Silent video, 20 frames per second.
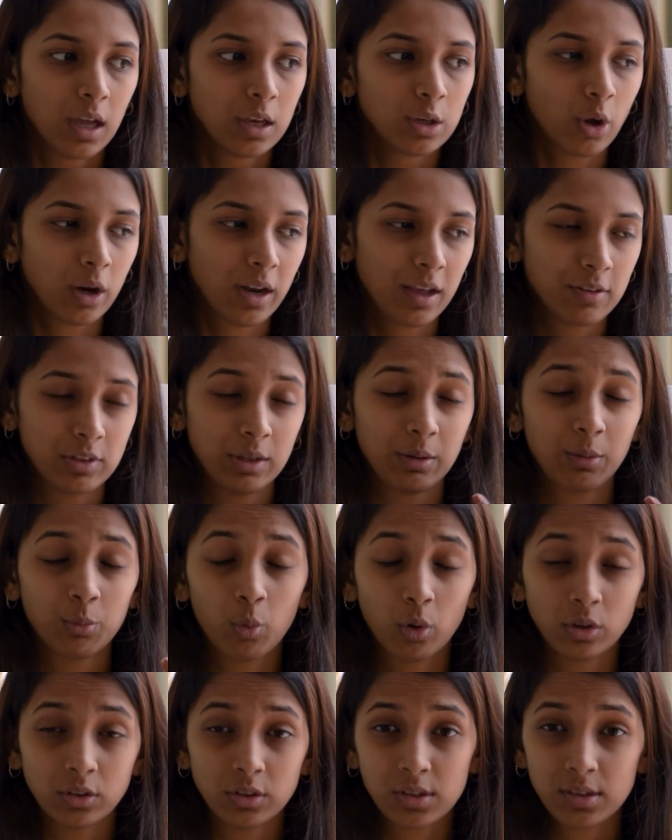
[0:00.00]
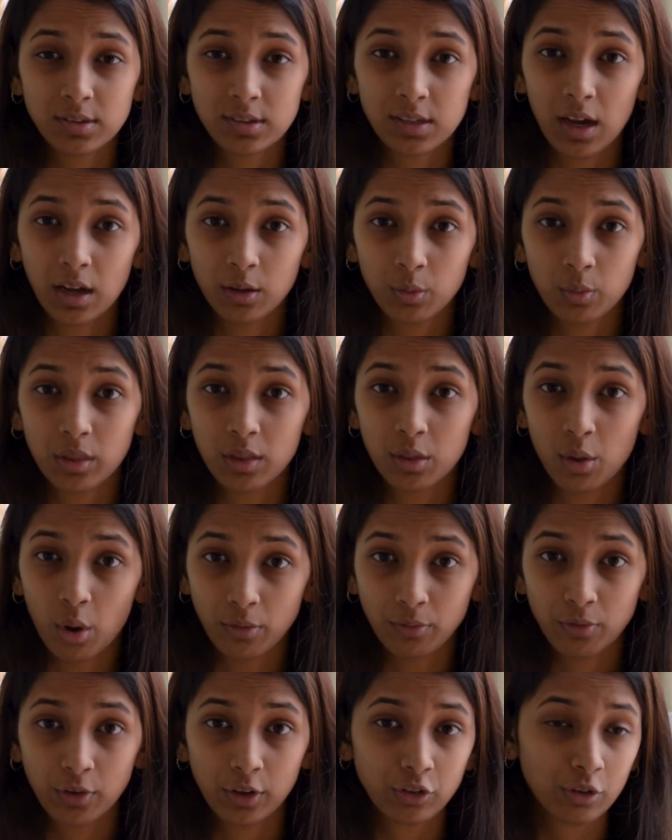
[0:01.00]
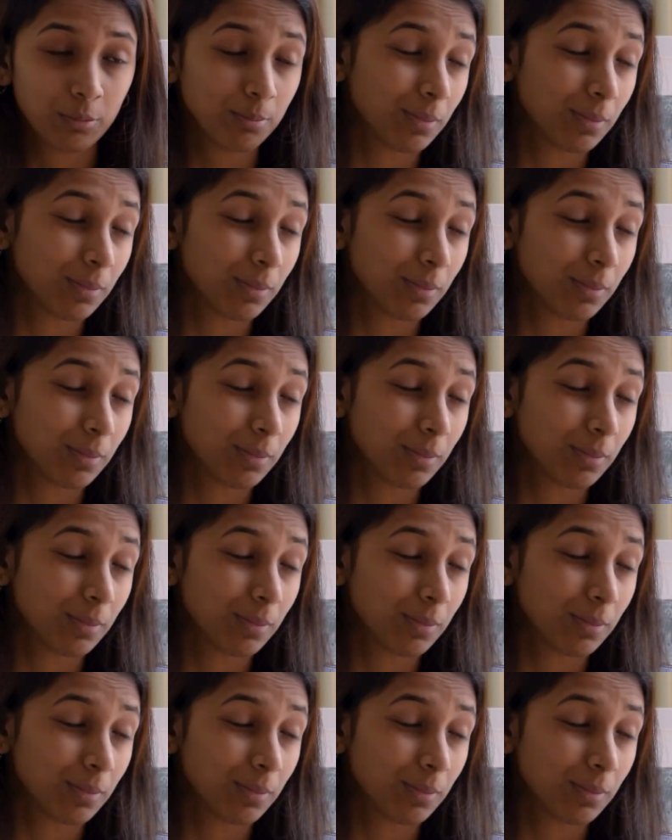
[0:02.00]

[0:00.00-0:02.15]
Not everyone wants to start with non-fiction,